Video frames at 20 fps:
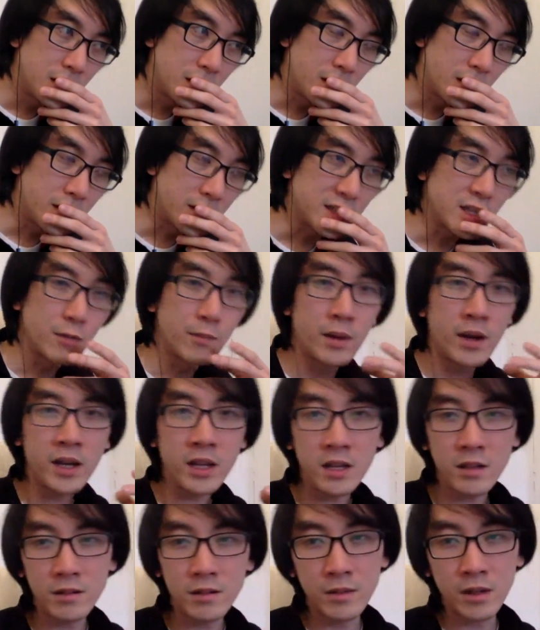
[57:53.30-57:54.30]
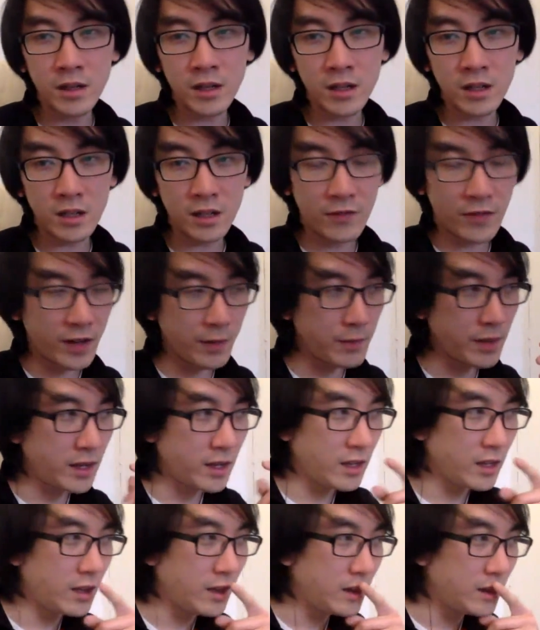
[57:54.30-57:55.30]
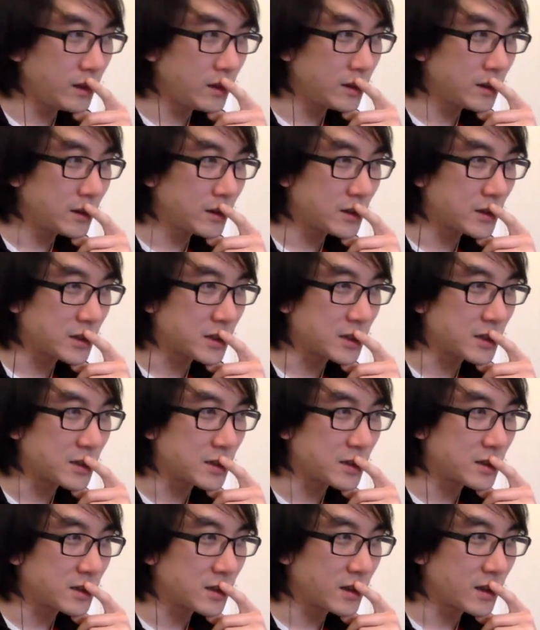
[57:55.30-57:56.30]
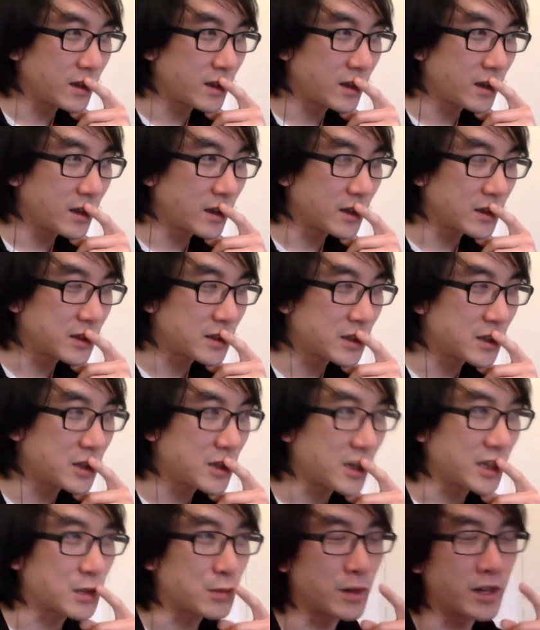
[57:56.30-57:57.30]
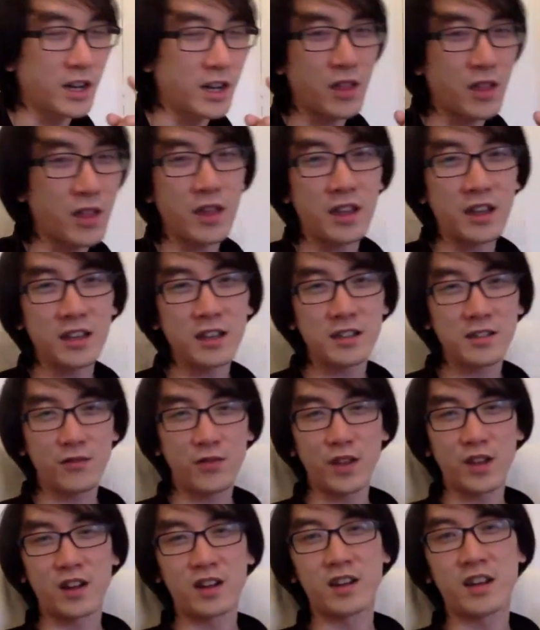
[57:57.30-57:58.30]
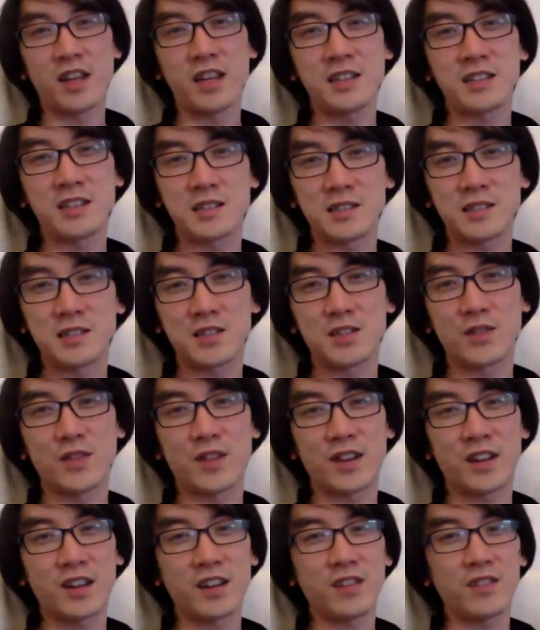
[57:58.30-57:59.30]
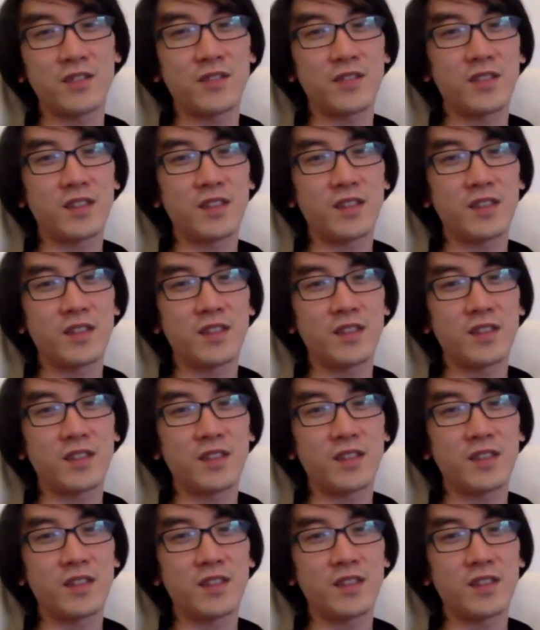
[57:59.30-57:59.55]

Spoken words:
All right. So my, if I may just suggest what I think VR needs to survive.